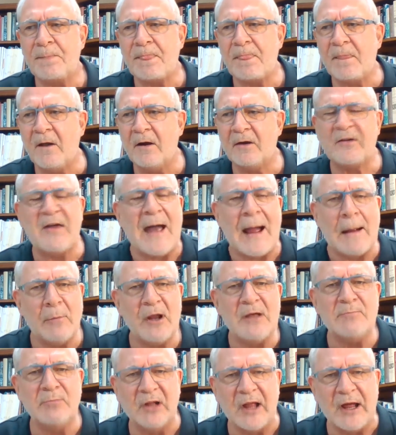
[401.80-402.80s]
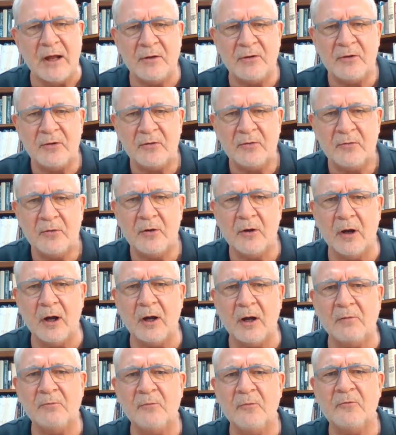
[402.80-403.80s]
Cabernet blend
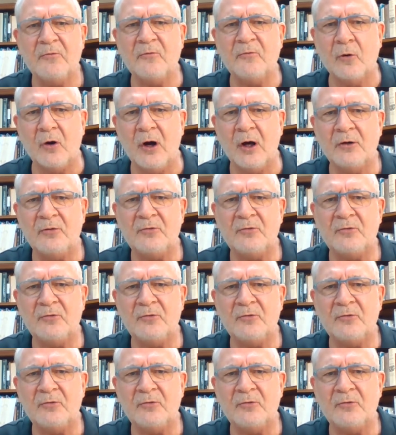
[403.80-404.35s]
for us.